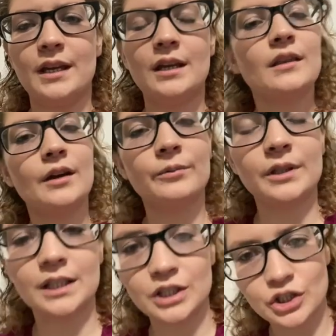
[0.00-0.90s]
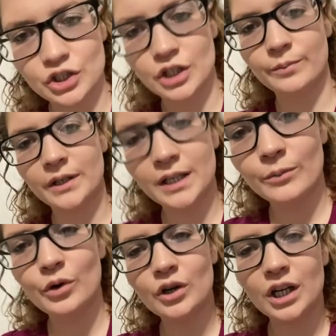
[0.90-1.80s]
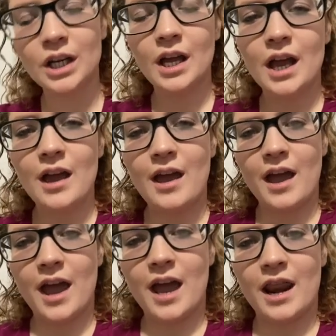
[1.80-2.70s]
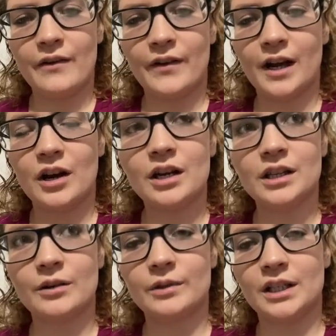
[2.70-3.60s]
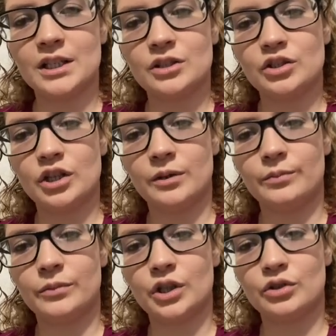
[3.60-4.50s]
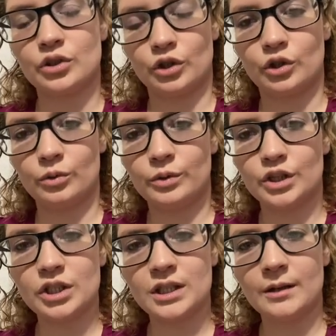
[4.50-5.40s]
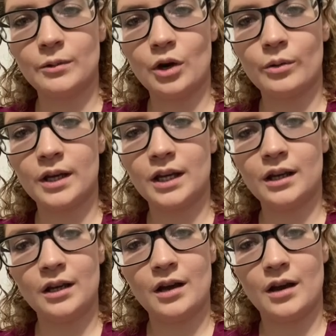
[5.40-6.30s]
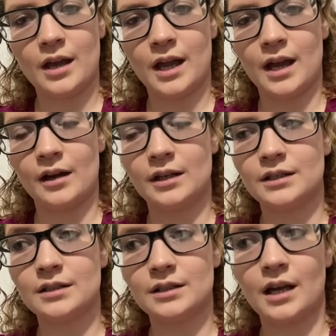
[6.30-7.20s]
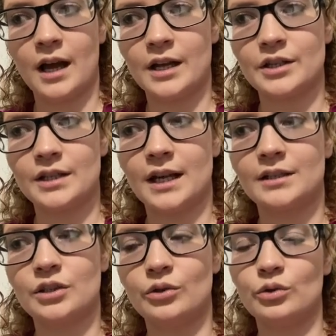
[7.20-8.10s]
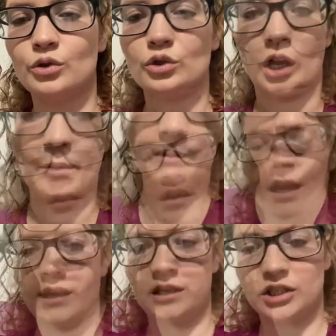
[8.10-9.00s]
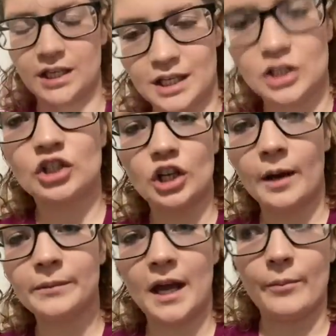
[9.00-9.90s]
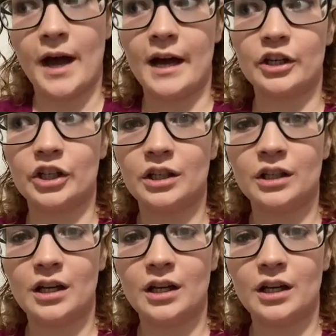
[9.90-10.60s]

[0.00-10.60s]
in that relationship anymore. And if I got in that relationship, the circle would just keep going. And I just had to stop that. And I just had to stop that pattern